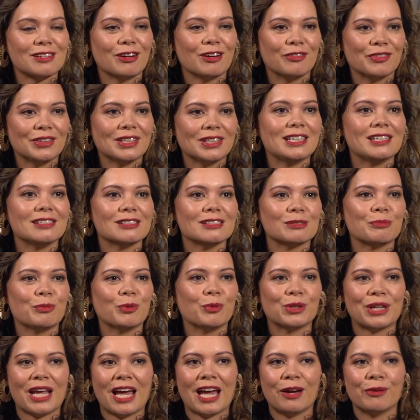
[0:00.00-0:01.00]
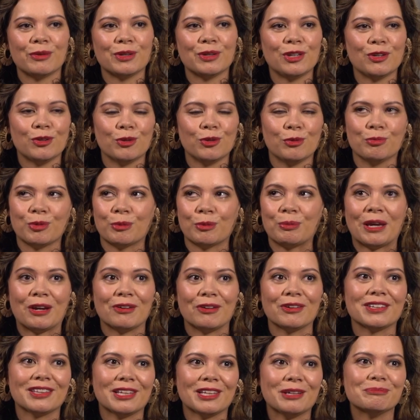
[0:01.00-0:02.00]
of elite sport. How are you
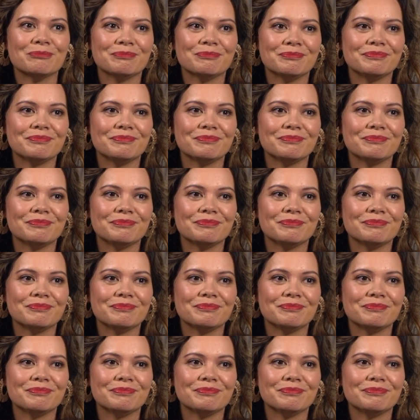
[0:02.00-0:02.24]
preparing them?